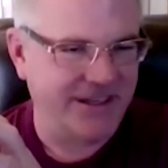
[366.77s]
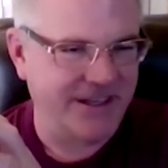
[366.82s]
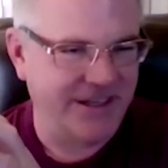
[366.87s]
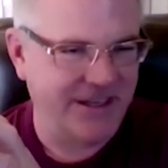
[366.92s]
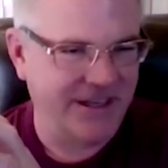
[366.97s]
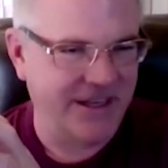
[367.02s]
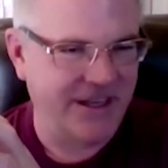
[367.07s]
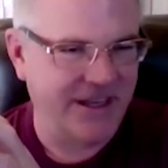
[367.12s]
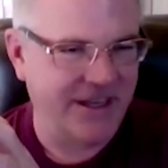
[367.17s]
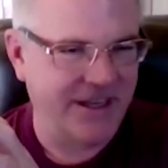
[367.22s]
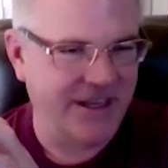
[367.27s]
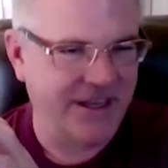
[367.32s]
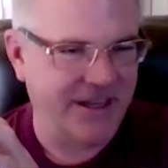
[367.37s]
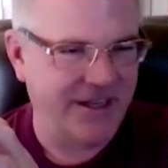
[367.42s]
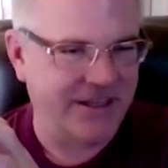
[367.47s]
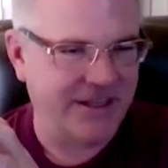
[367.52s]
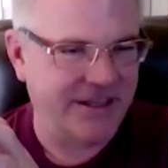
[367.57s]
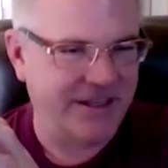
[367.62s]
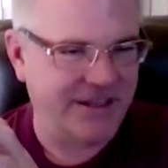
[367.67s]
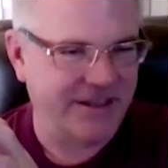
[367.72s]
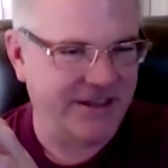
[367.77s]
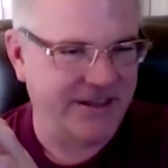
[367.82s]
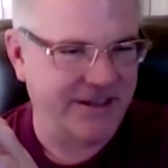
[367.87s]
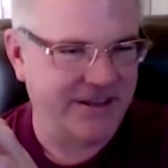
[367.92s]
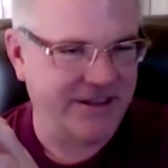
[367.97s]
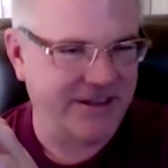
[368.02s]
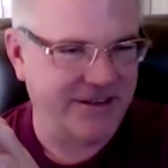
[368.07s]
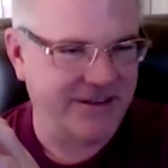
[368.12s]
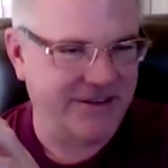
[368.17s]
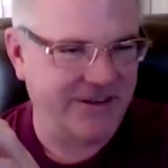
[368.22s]
in
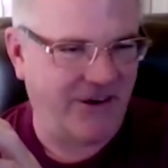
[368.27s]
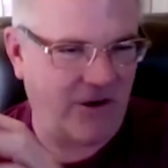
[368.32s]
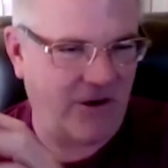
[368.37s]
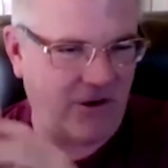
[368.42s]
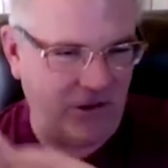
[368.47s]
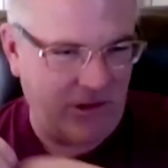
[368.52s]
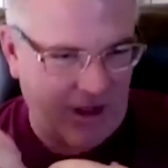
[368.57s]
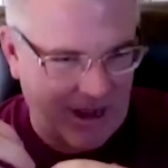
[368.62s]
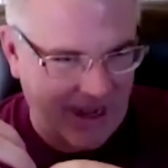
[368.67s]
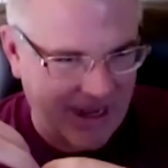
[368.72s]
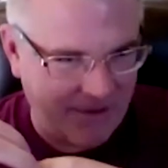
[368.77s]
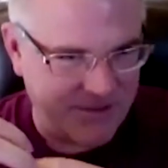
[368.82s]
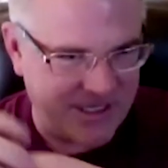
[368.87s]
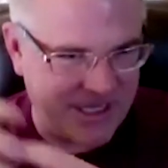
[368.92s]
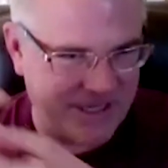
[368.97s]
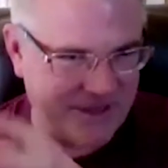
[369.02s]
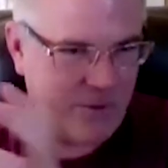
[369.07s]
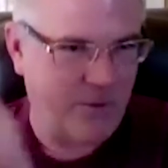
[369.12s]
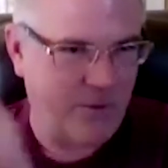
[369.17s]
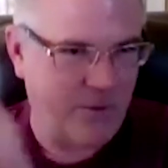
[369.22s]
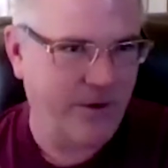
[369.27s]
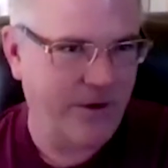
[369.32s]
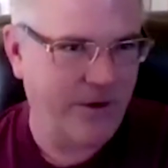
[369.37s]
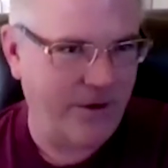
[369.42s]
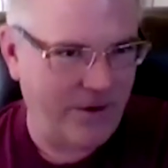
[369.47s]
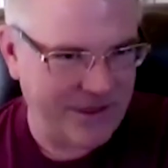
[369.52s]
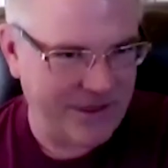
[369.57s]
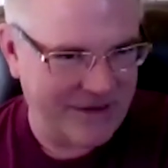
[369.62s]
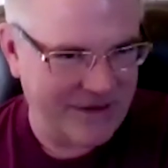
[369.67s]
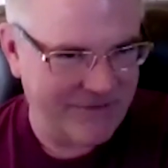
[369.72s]
our lives, in the
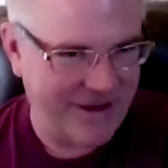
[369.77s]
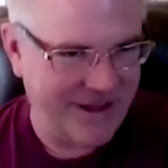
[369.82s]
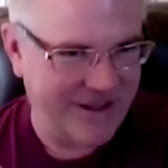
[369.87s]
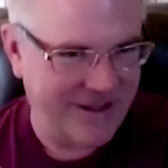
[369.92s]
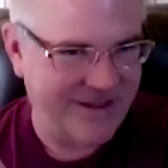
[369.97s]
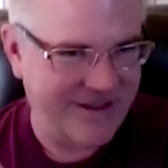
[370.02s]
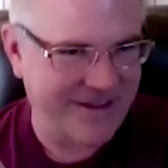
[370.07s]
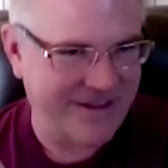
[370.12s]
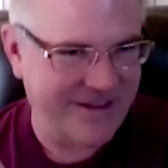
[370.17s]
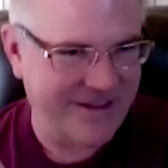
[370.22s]
world even,